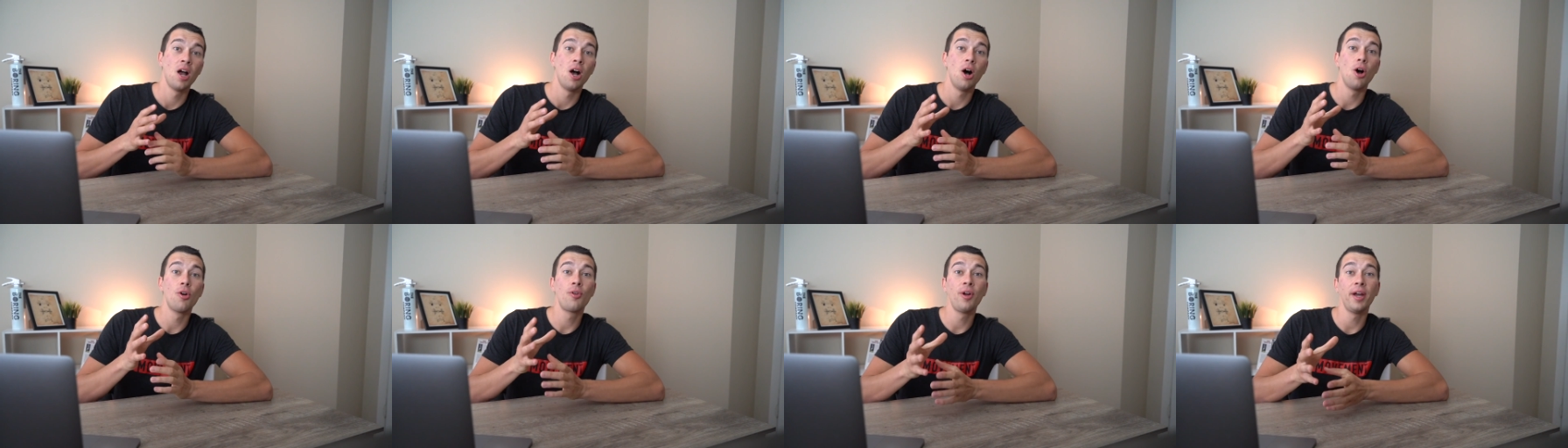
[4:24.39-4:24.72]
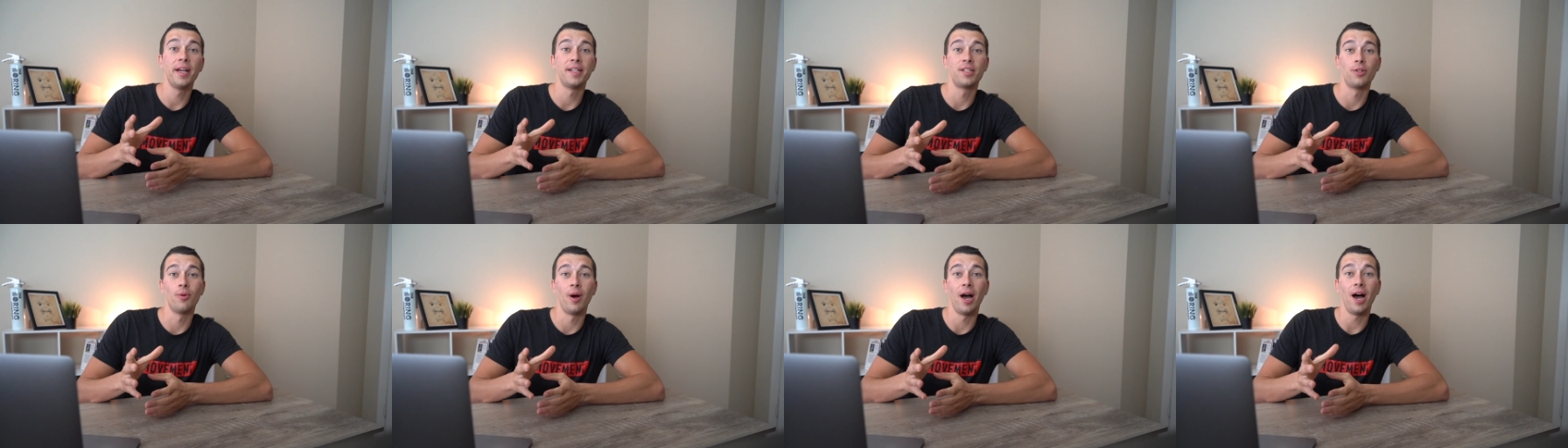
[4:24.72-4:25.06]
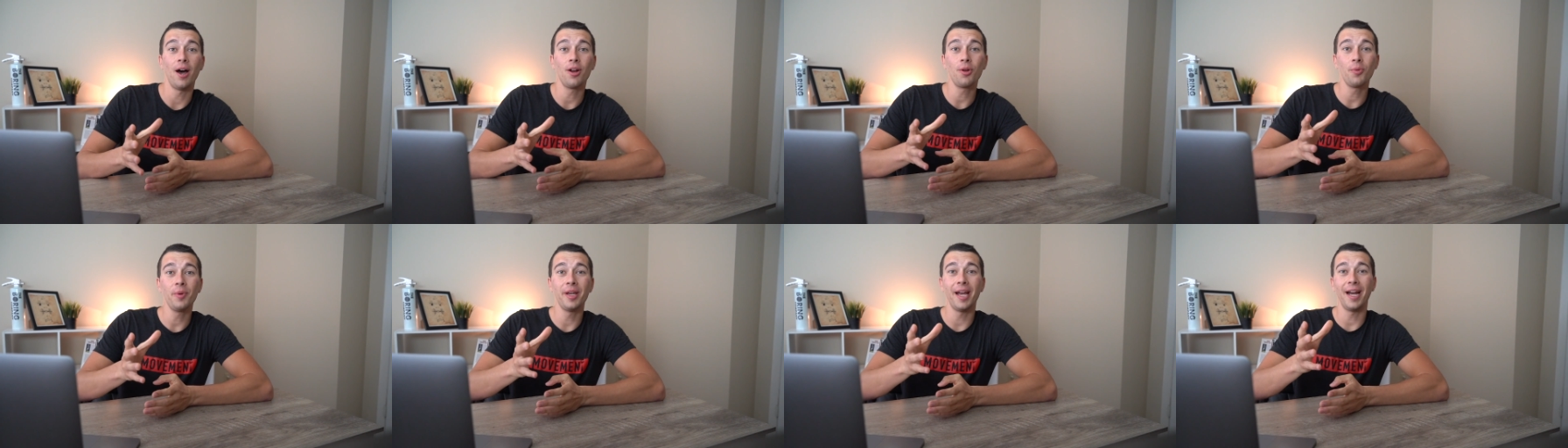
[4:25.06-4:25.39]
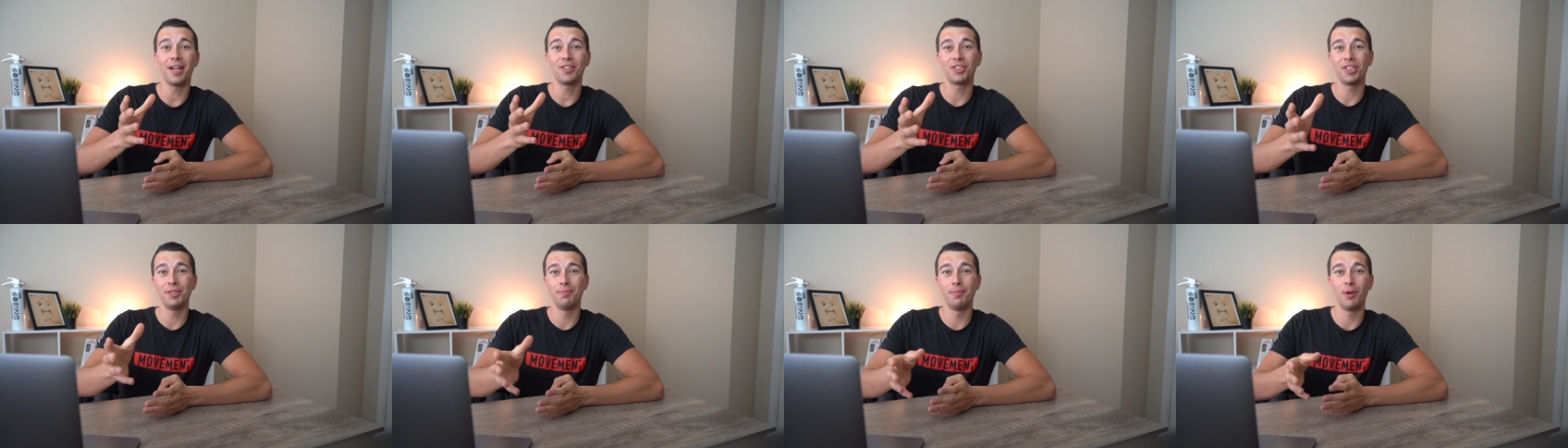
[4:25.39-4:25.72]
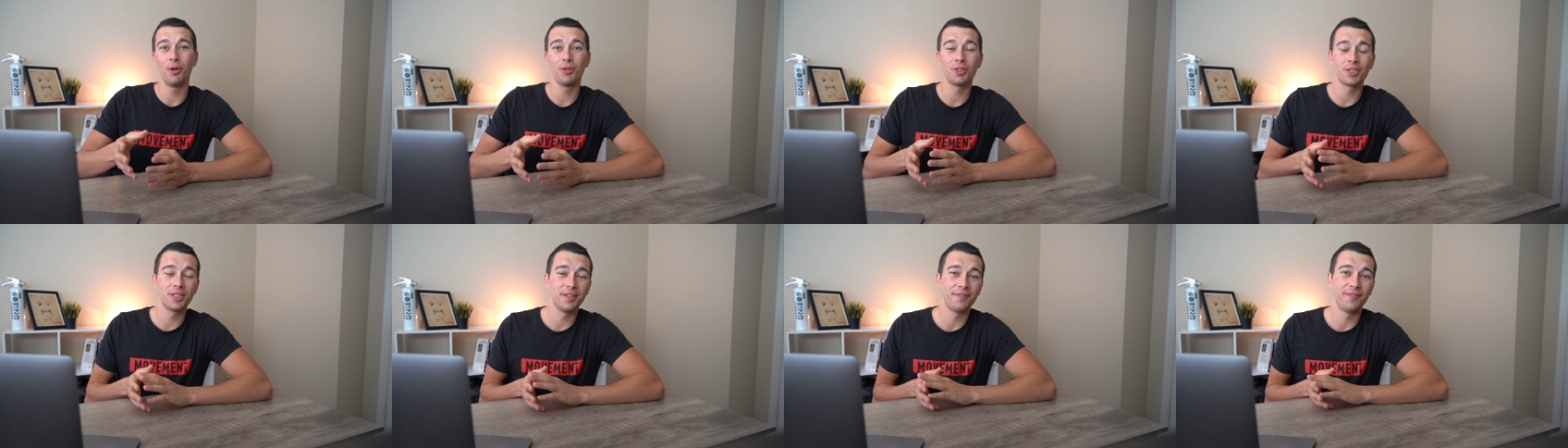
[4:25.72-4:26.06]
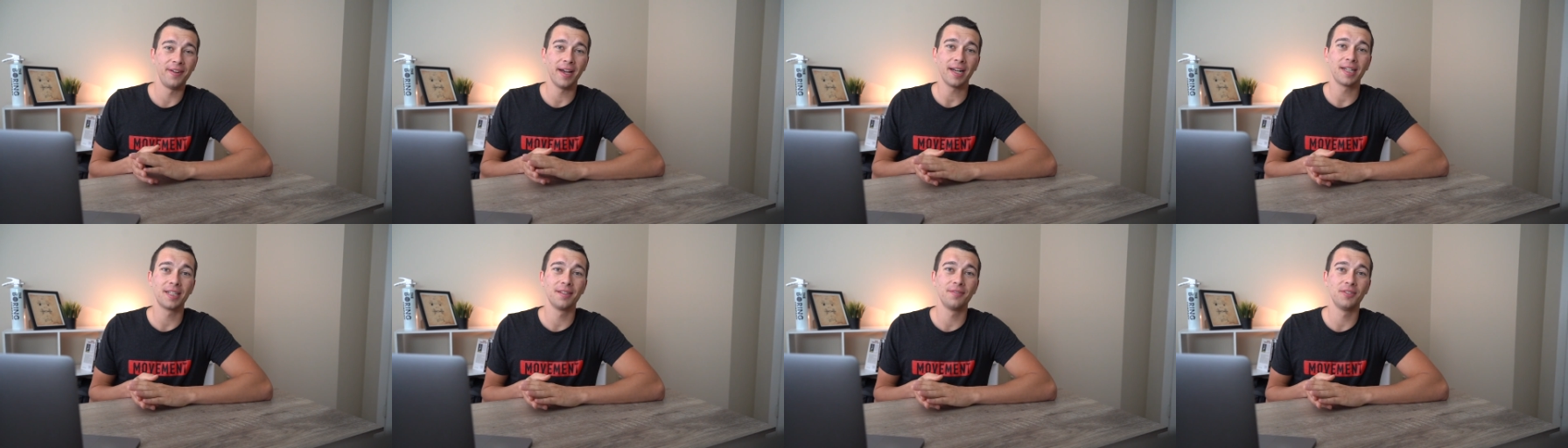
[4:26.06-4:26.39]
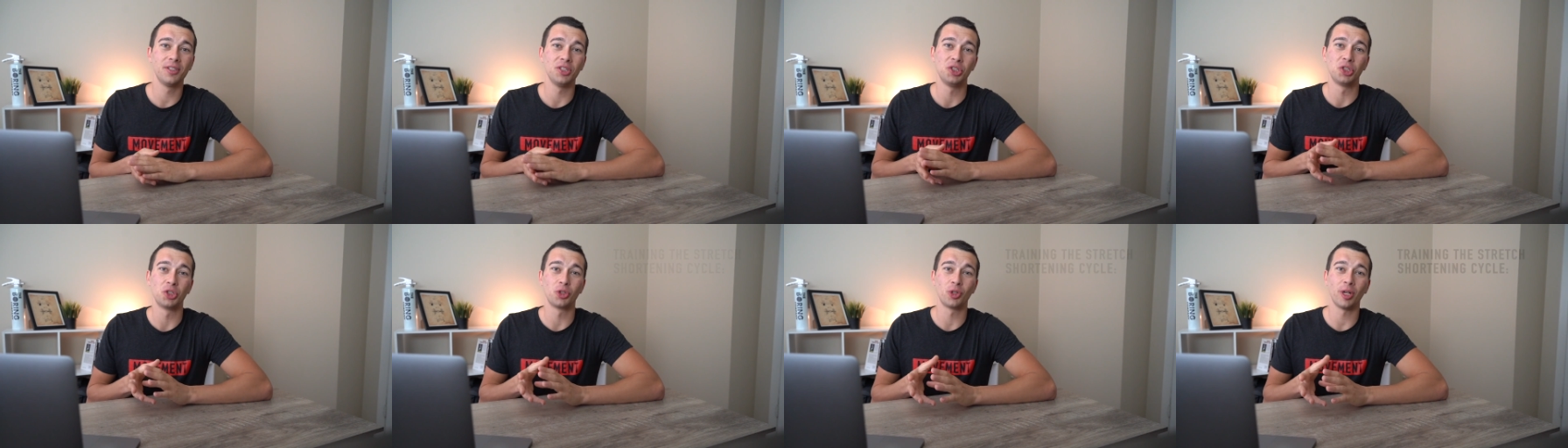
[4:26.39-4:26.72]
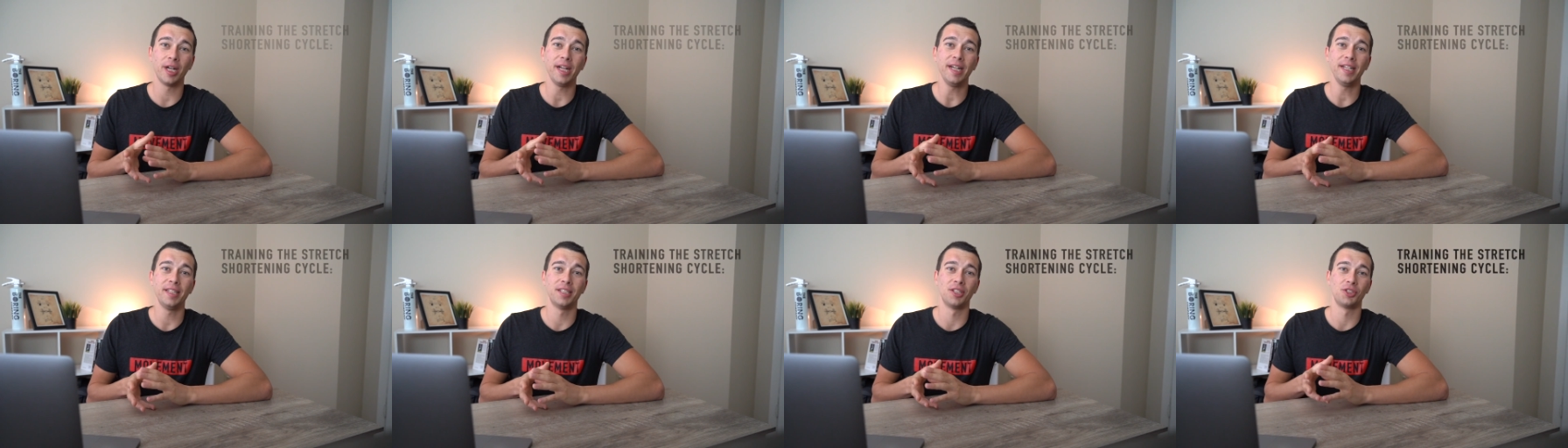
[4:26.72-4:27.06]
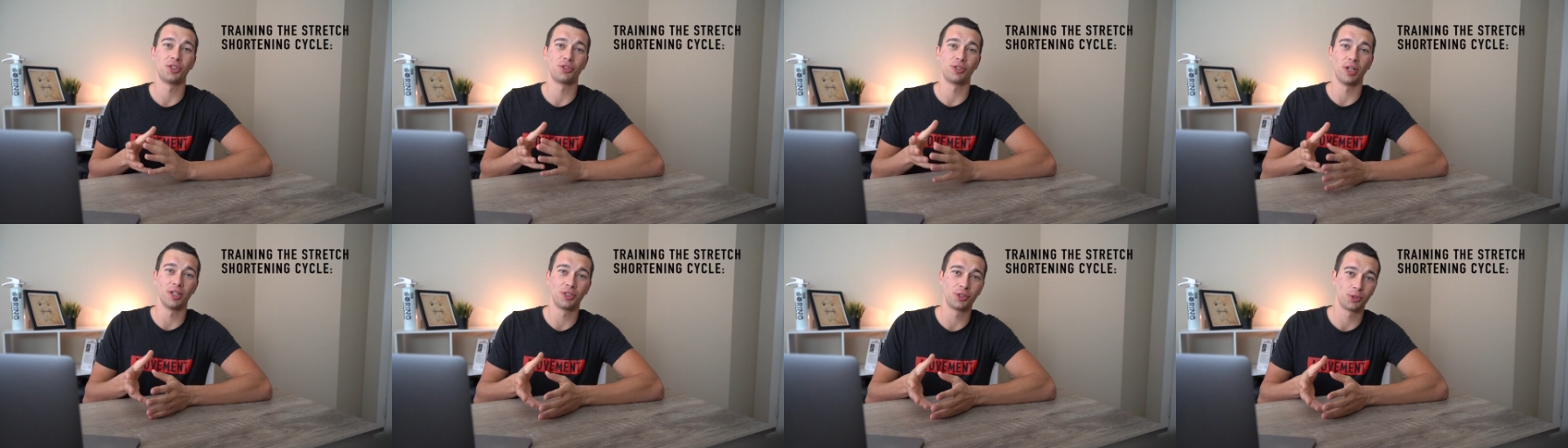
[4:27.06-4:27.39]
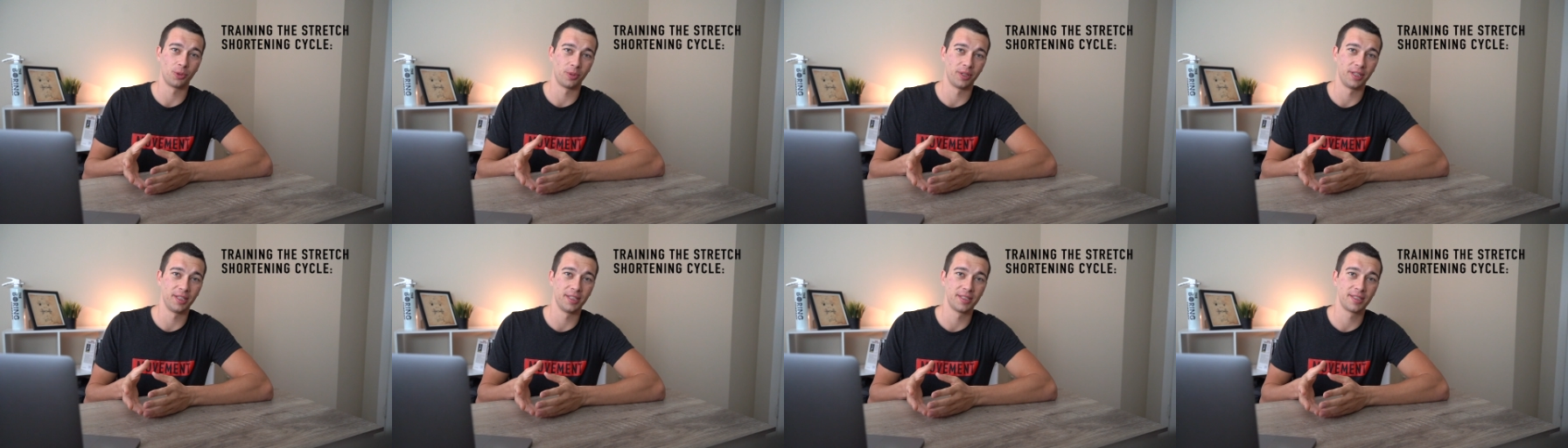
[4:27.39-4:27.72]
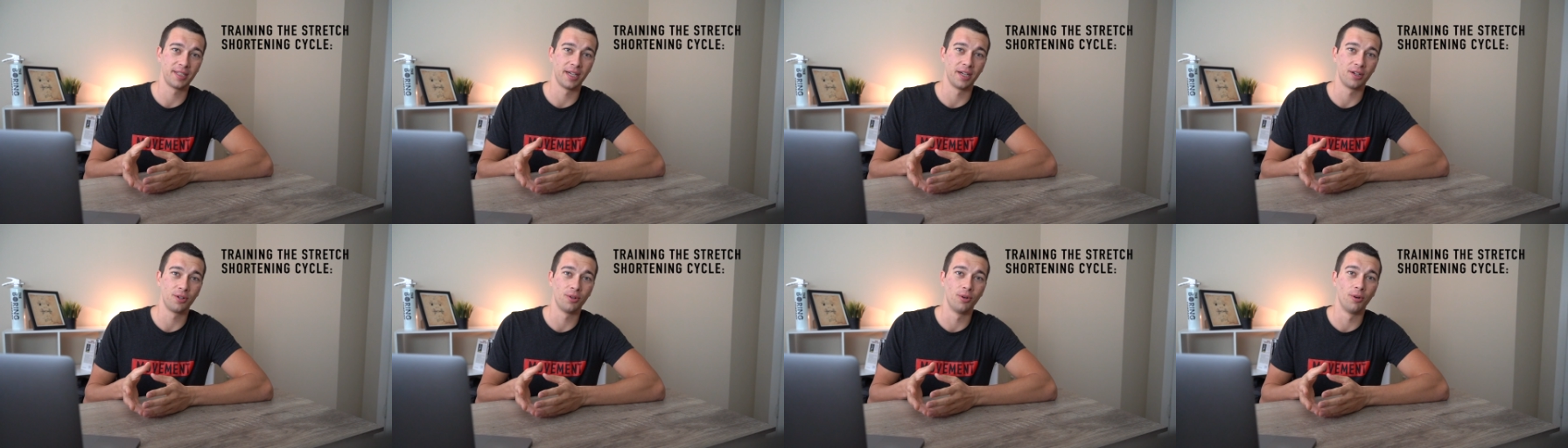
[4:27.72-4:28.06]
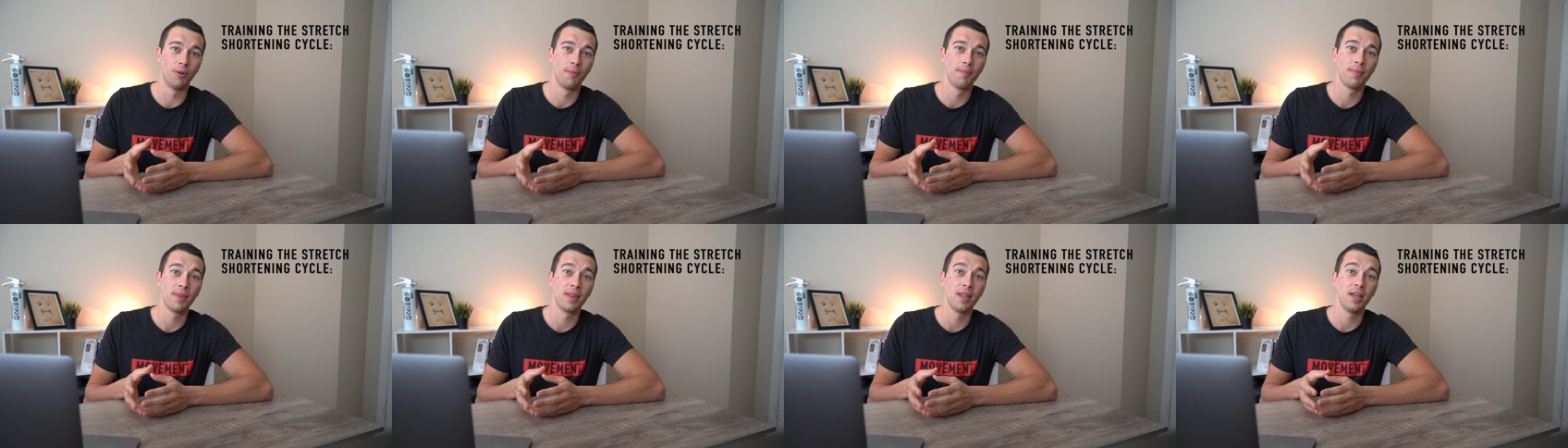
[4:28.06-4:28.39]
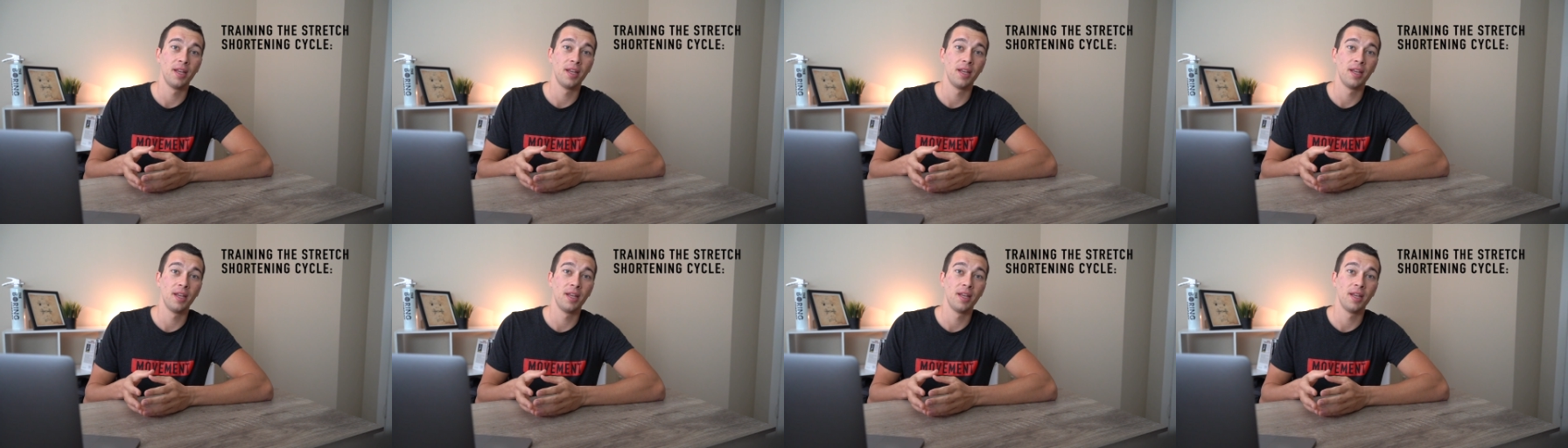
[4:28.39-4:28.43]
Okay, so how do we actually most effectively train the stretch shortening cycle?